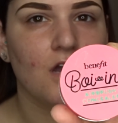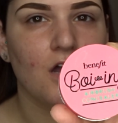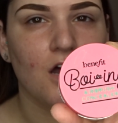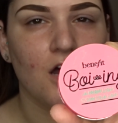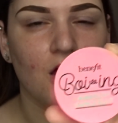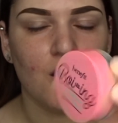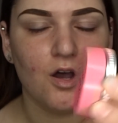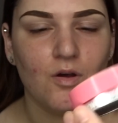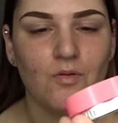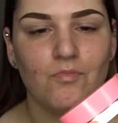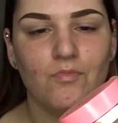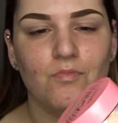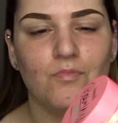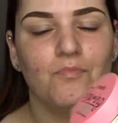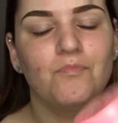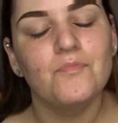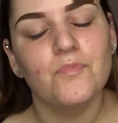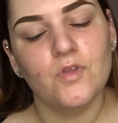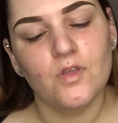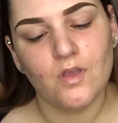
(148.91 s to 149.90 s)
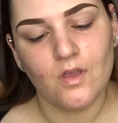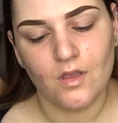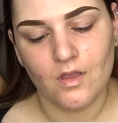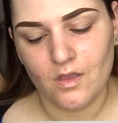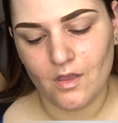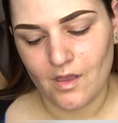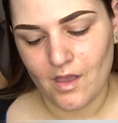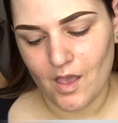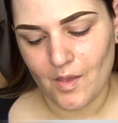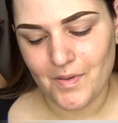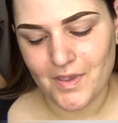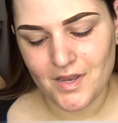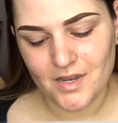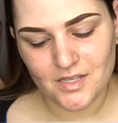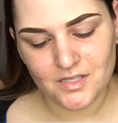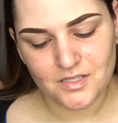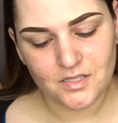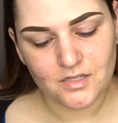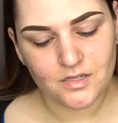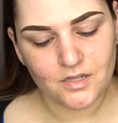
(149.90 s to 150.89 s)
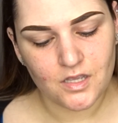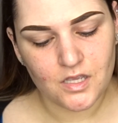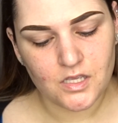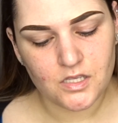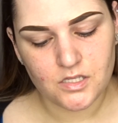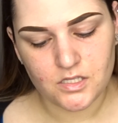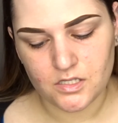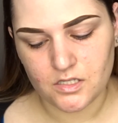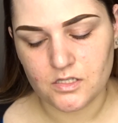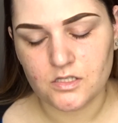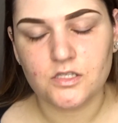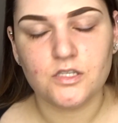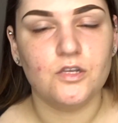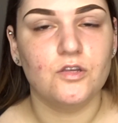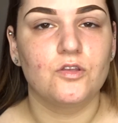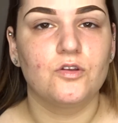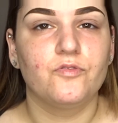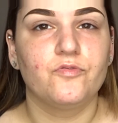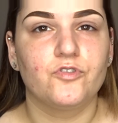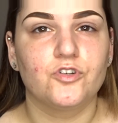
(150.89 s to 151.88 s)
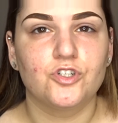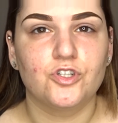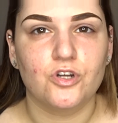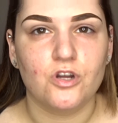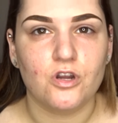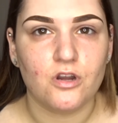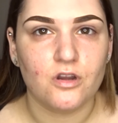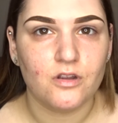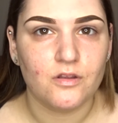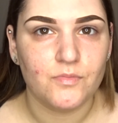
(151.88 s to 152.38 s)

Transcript: I mean, it's a nice concealer for sure.